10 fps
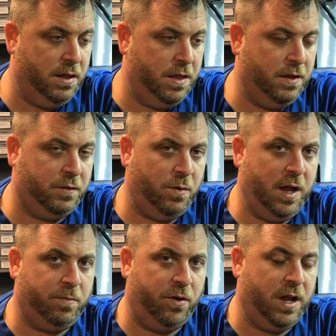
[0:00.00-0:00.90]
this
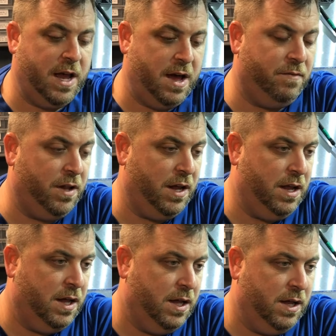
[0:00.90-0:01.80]
week pretty
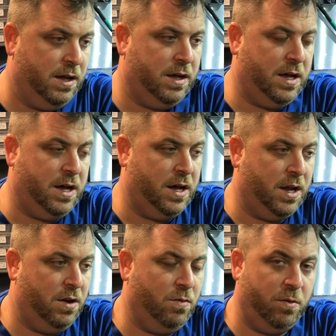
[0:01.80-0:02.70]
heavily.
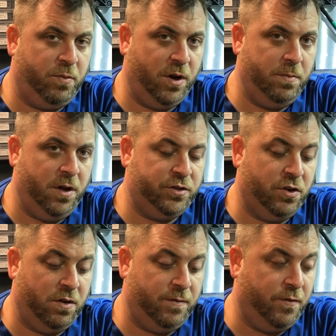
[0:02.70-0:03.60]
You know, we're pretty much
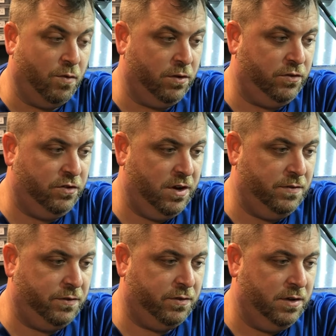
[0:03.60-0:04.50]
on four
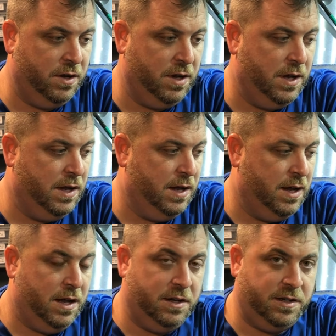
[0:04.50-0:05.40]
shifts
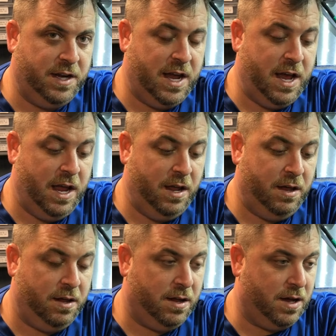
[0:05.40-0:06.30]
a day.
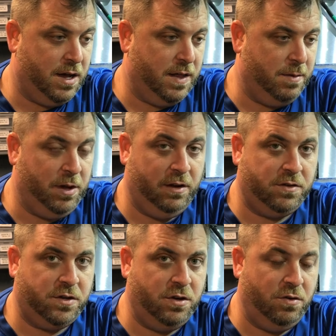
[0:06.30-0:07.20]
That
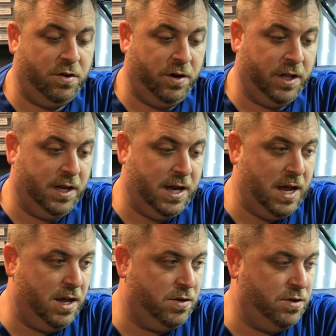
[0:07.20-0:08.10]
means two during the
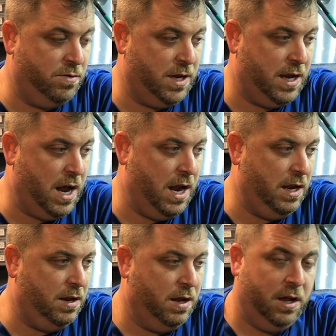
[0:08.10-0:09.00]
day and two at
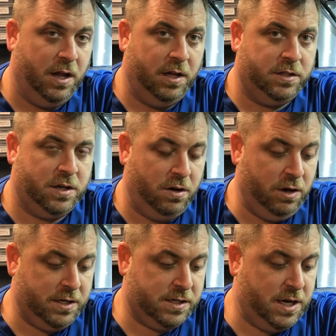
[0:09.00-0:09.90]
night. So,
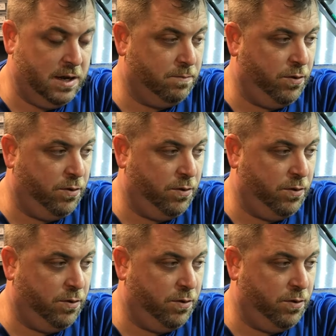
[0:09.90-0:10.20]
it's getting